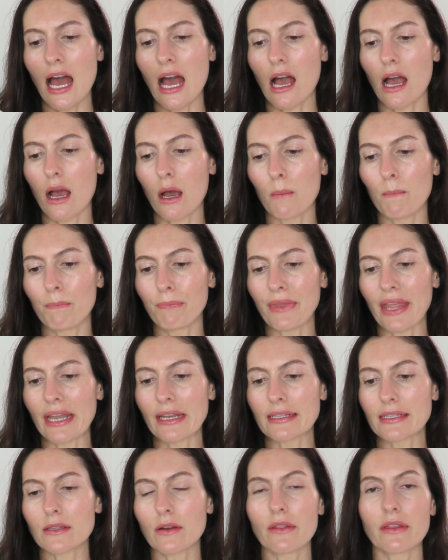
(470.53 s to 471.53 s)
and
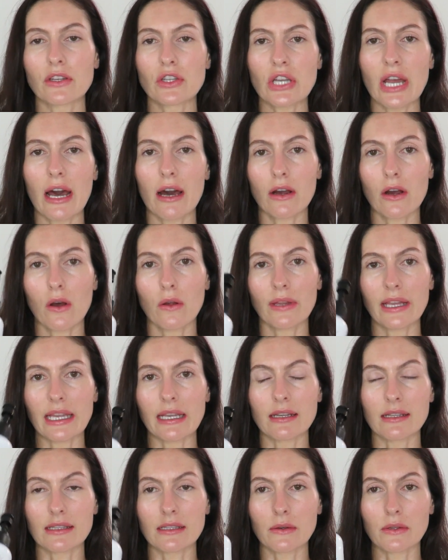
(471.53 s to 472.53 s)
it's got the charcoal
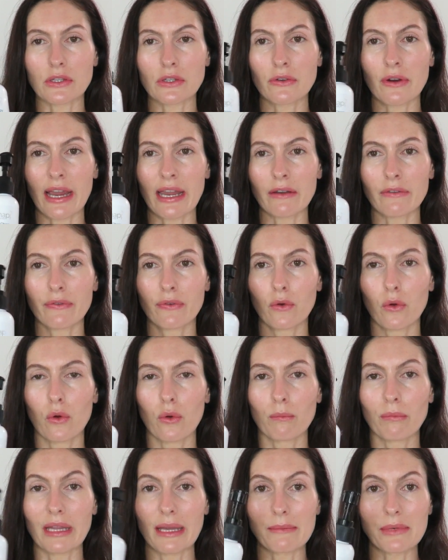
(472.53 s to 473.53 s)
in it, so it's great
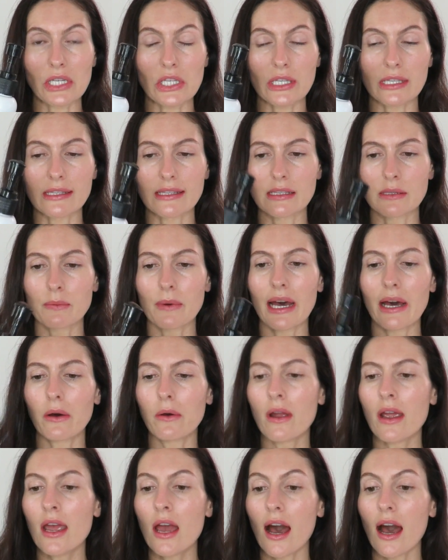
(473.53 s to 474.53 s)
for blemishes as well.